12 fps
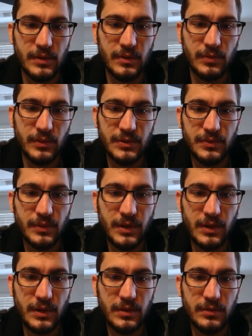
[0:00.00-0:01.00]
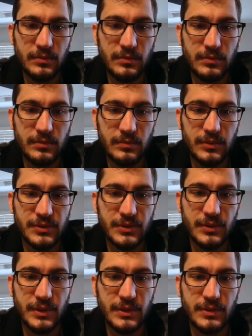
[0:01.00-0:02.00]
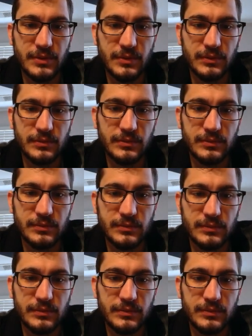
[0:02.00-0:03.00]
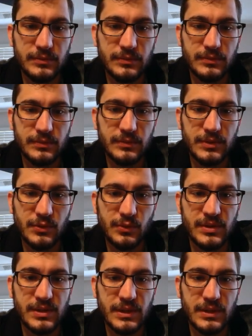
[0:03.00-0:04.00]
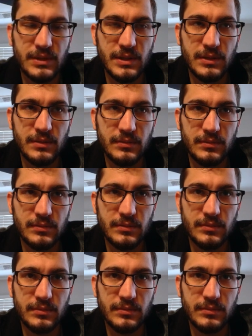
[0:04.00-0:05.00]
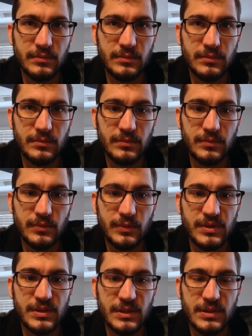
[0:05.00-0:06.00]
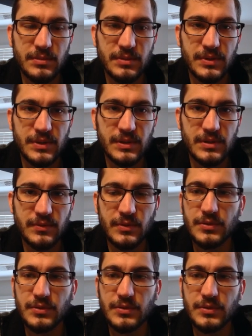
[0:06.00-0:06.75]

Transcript: 128 plus 32 is 160. 160 plus 64 is